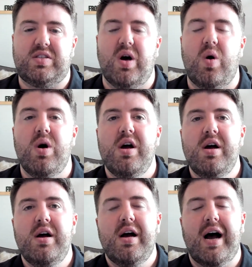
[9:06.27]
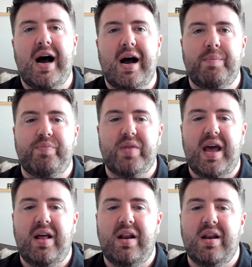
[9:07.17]
So,
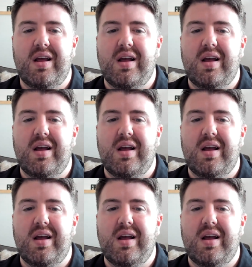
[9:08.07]
in